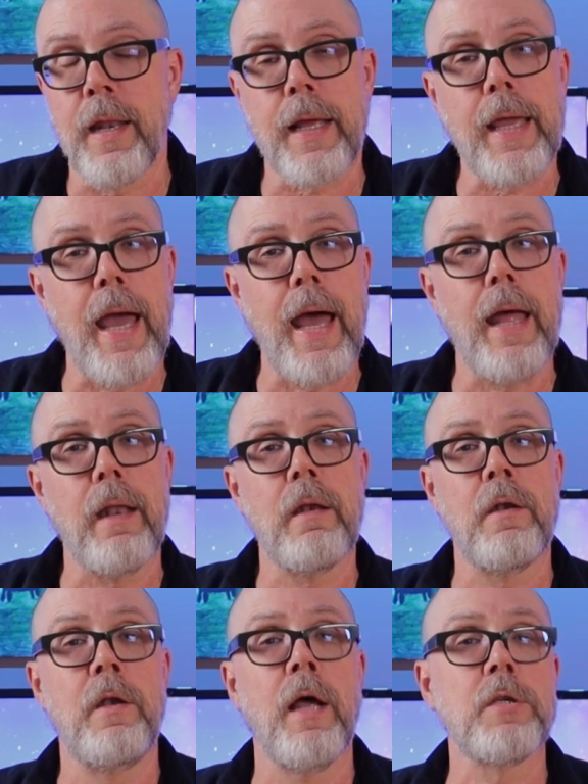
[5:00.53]
that a
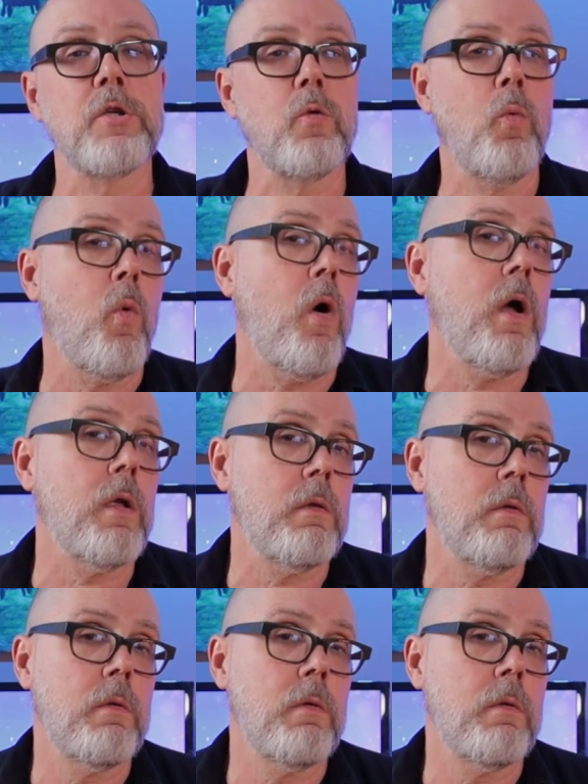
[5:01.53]
cat doesn't want